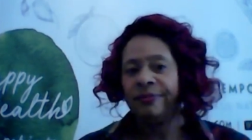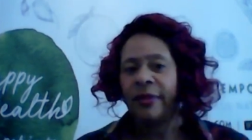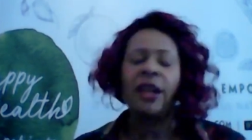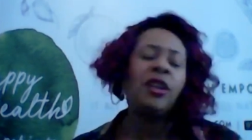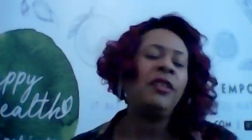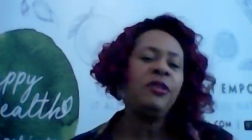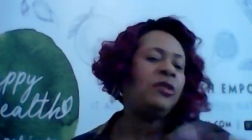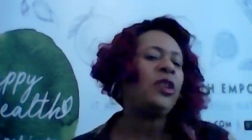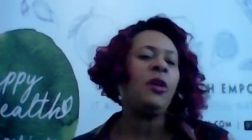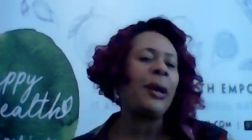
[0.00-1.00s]
I don't know if you
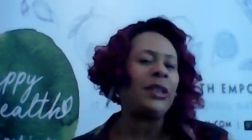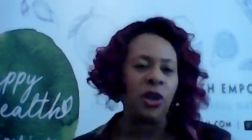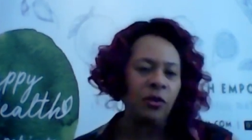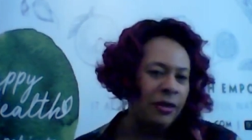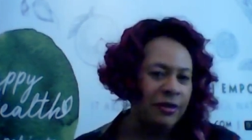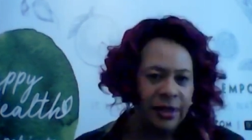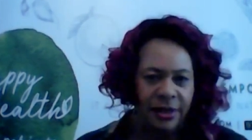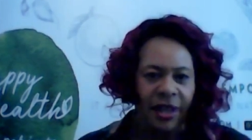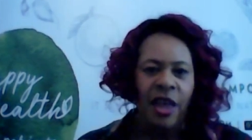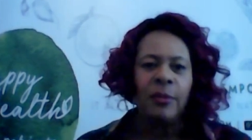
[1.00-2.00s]
know about Joan Rivers,
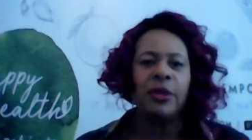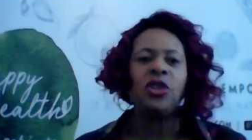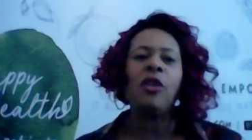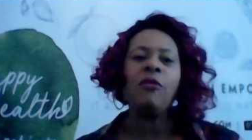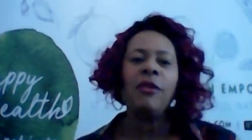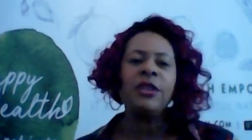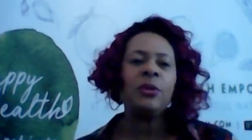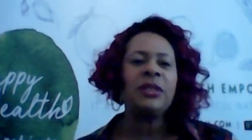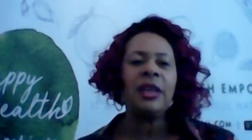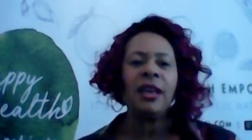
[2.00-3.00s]
but Joan Rivers
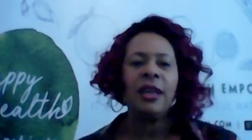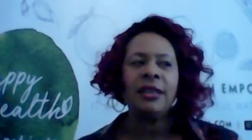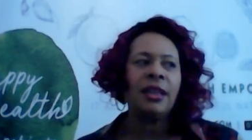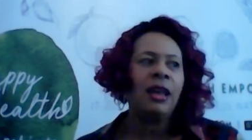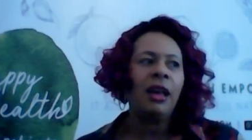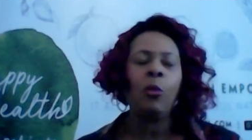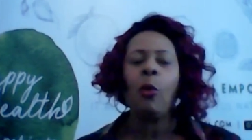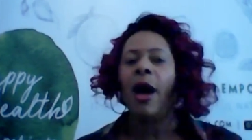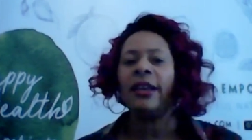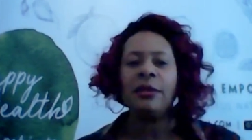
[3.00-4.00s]
is a
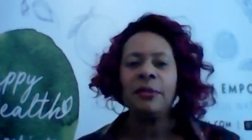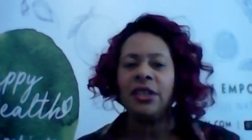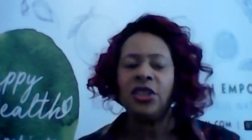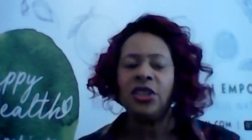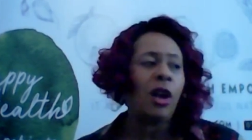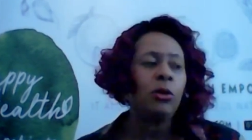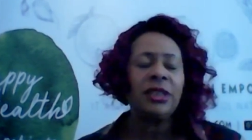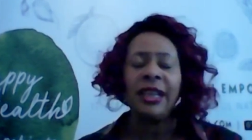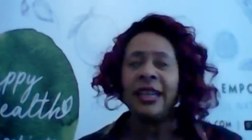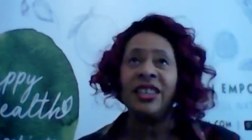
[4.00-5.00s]
white comedian, an older
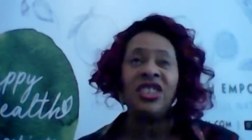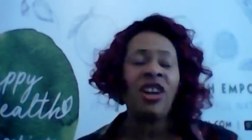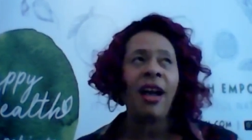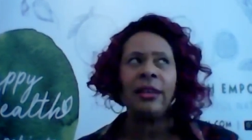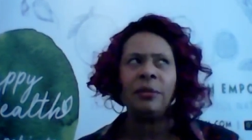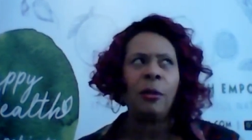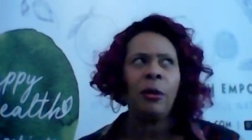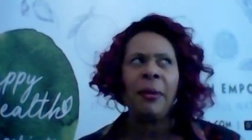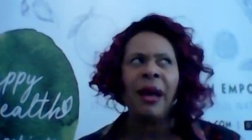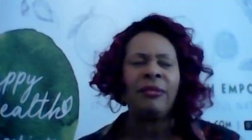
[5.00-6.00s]
lady that died probably
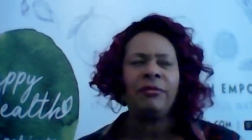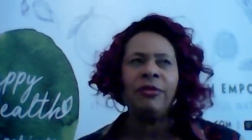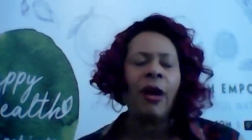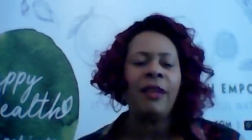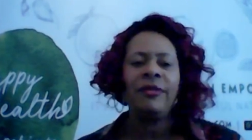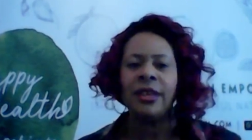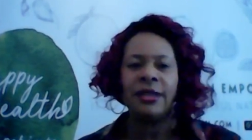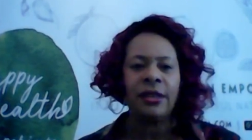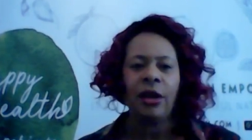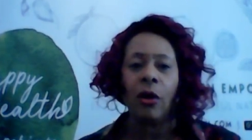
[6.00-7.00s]
about 5 years
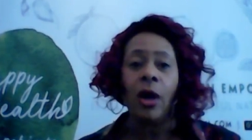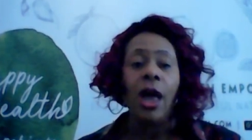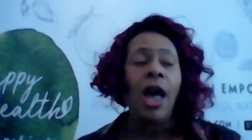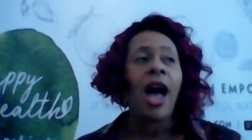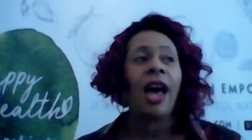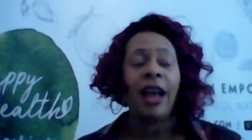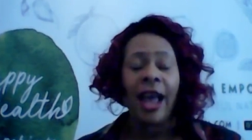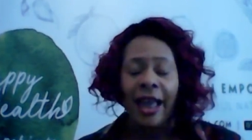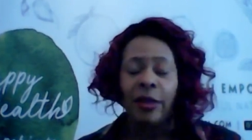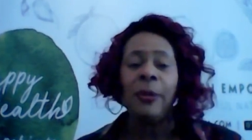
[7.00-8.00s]
ago. And I
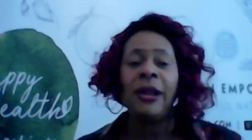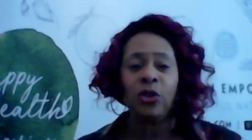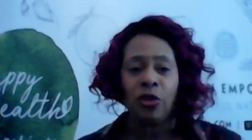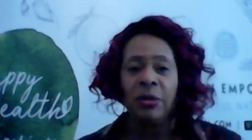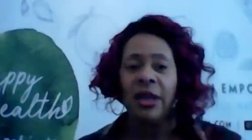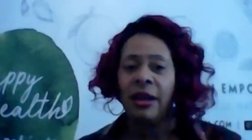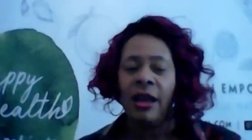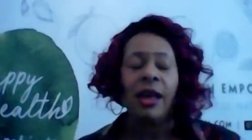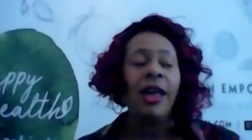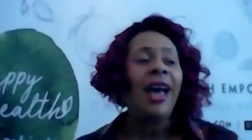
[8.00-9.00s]
had the pleasure of meeting her.